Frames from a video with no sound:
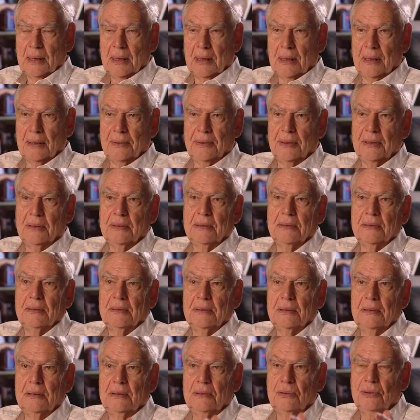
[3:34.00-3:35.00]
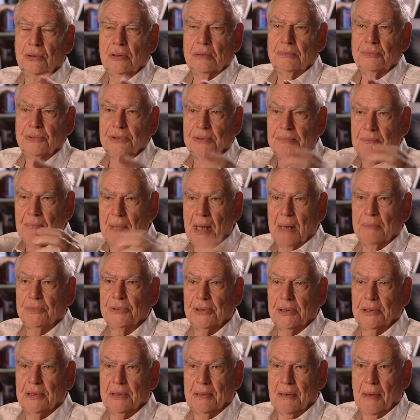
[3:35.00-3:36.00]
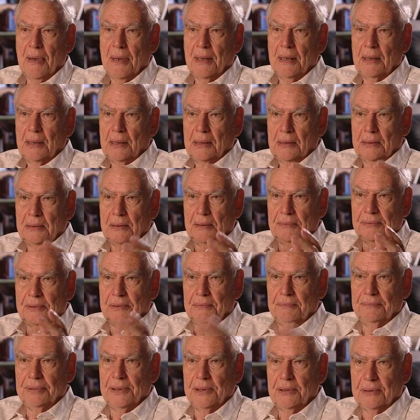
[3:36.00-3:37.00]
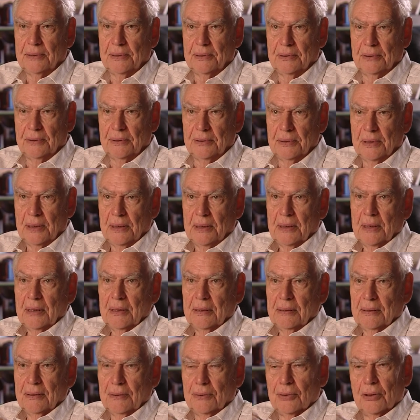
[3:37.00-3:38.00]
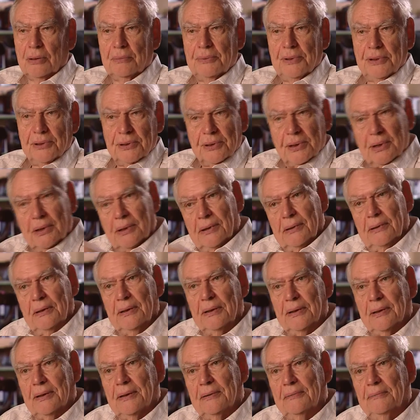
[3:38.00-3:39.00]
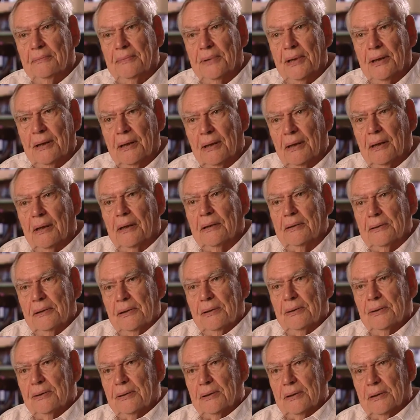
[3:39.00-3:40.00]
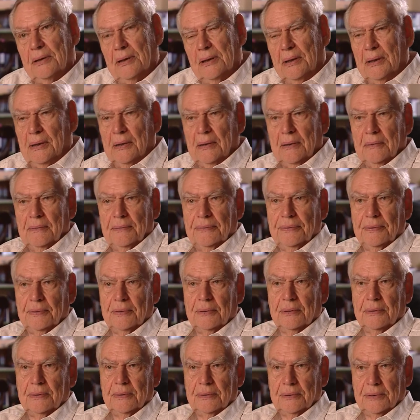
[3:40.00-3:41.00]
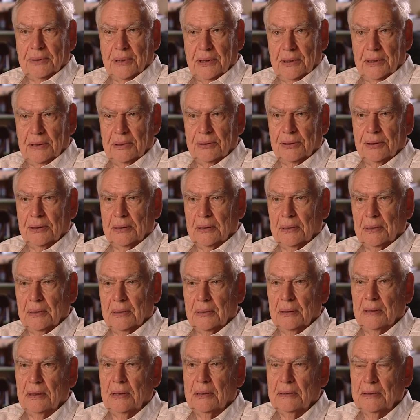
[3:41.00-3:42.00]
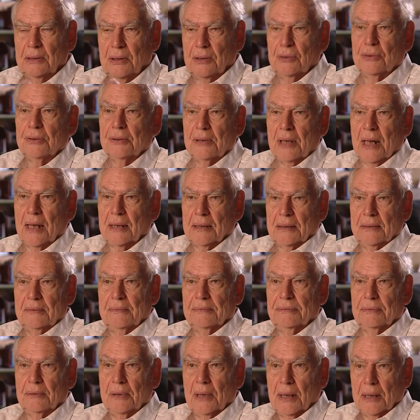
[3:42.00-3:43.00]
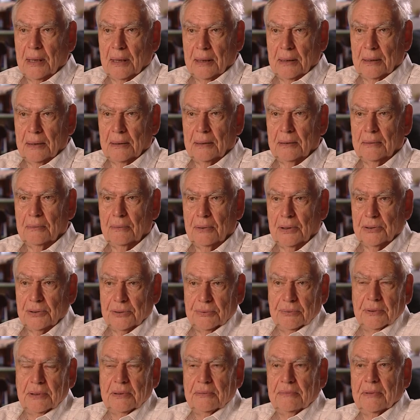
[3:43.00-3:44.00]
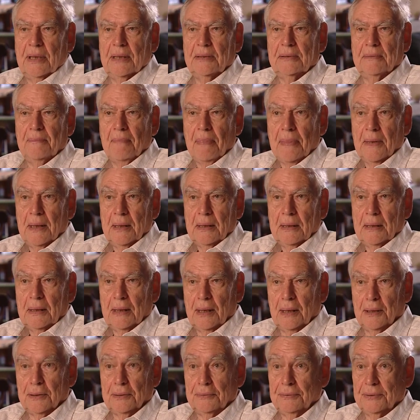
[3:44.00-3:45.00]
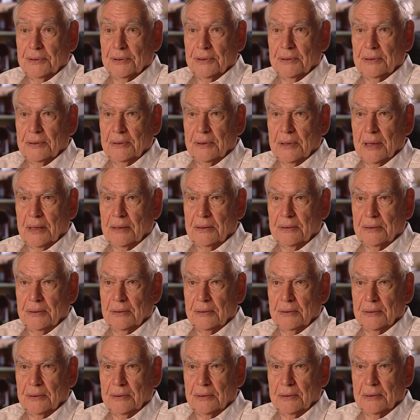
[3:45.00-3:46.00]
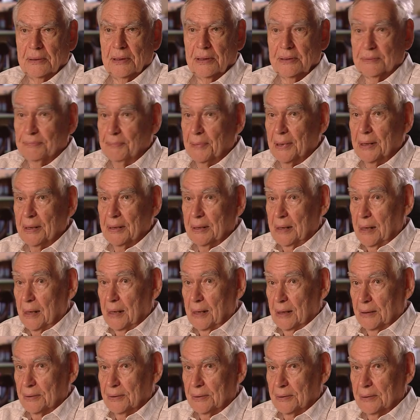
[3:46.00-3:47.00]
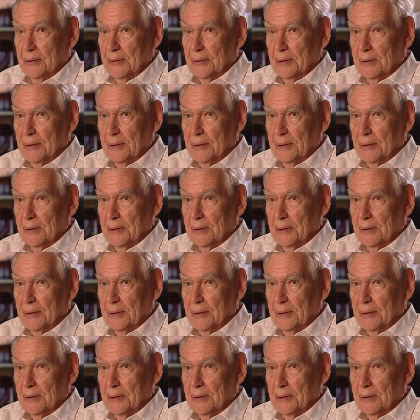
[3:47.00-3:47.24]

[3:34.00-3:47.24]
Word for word: I think that the enormous memory of computers almost certainly can be harnessed for teaching in an interactive way once we develop artificial intelligence. That's my guess.